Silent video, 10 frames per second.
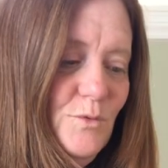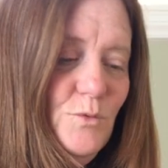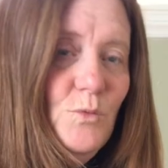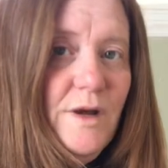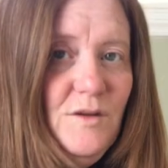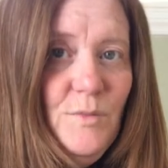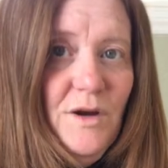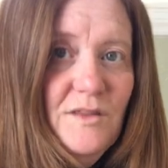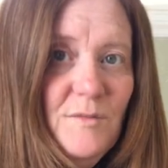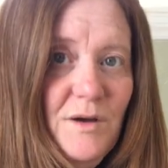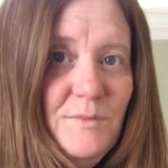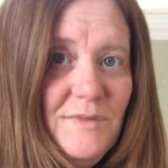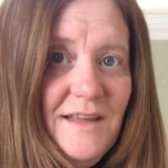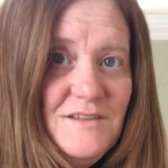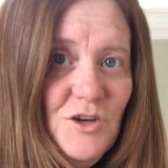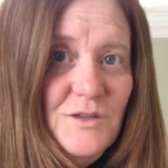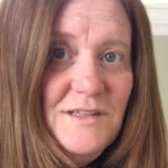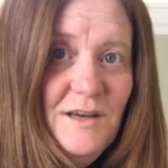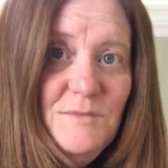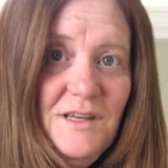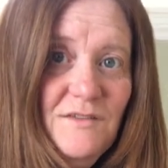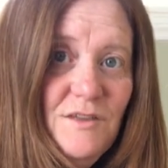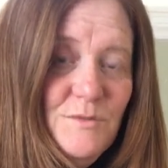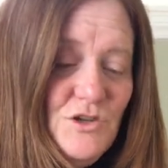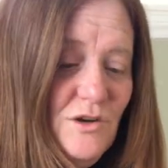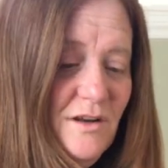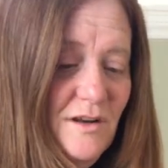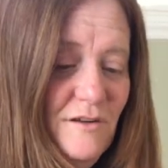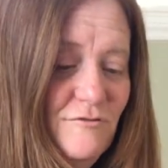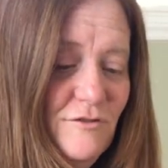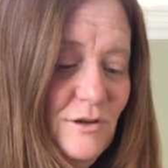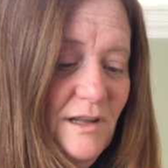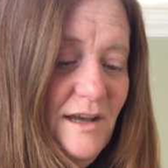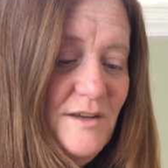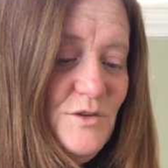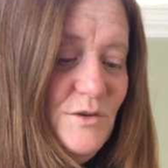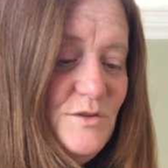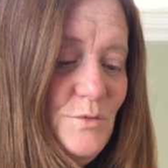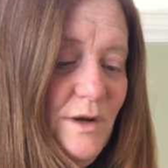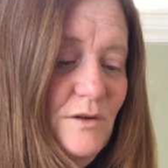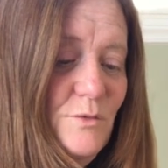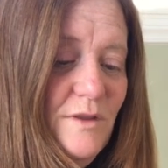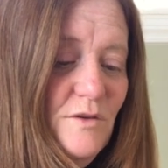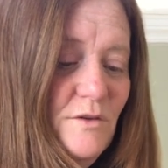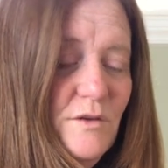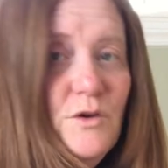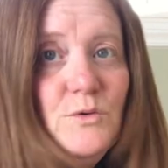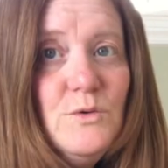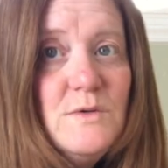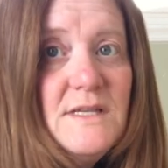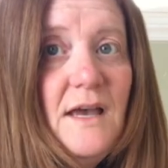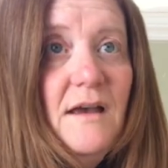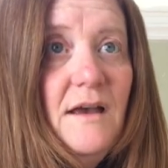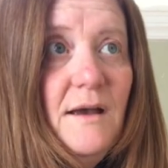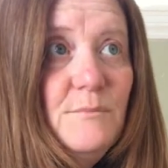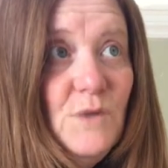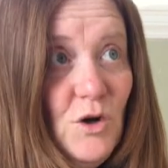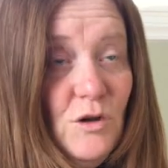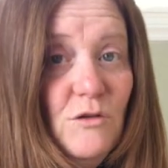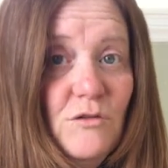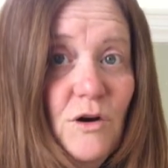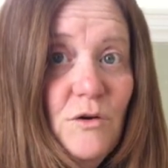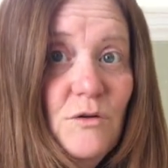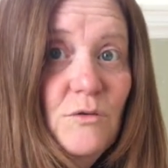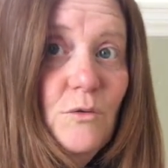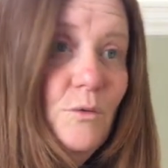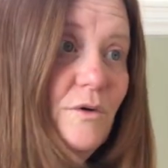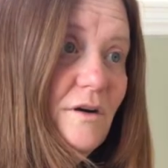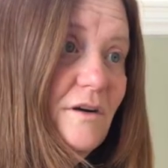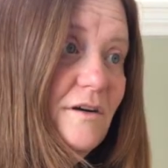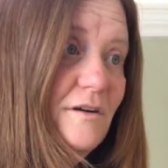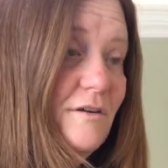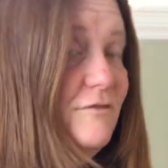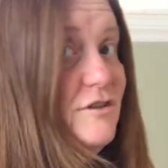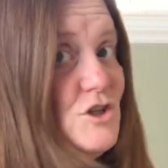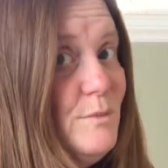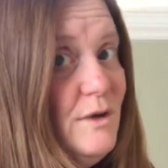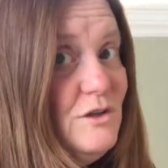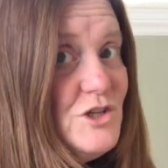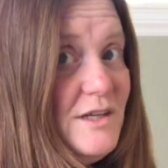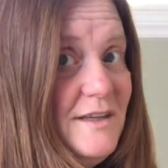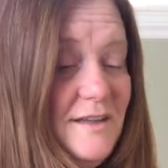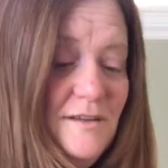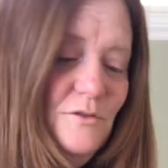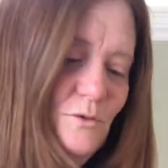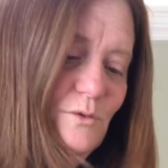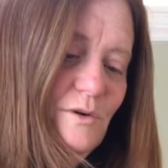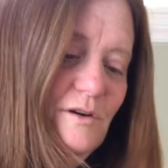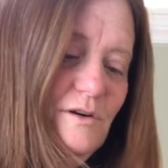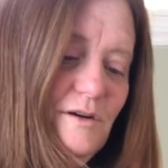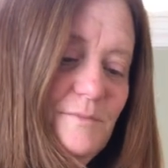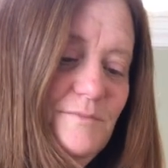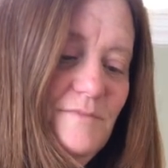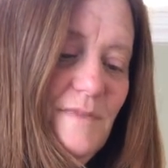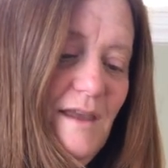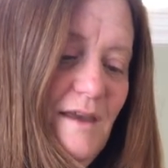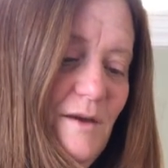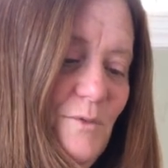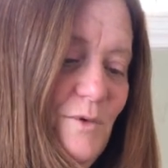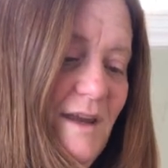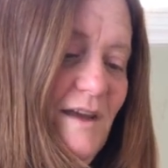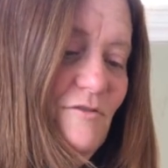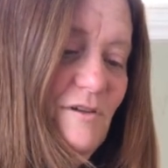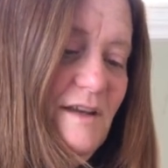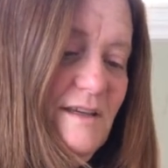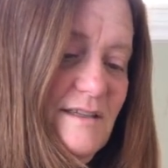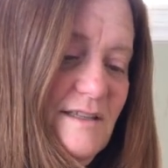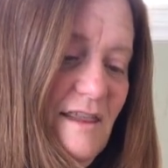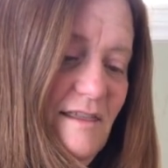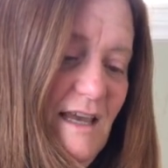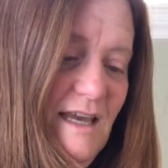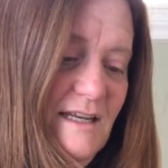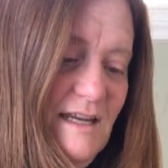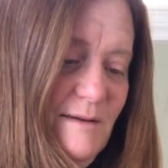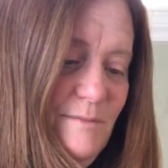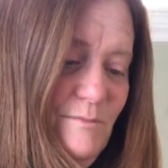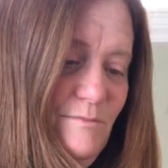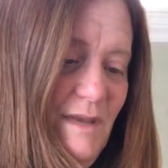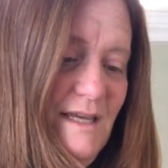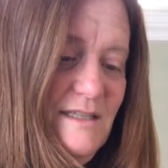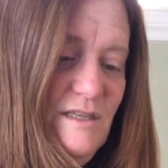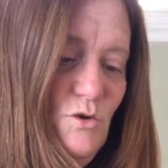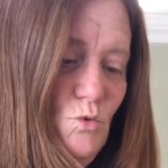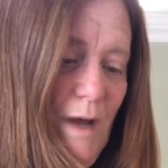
When you pot them up, that's a good time to give them a shot of fertilizer as well, whether you use Miracle Grow or fish emulsion or whatever it is that makes you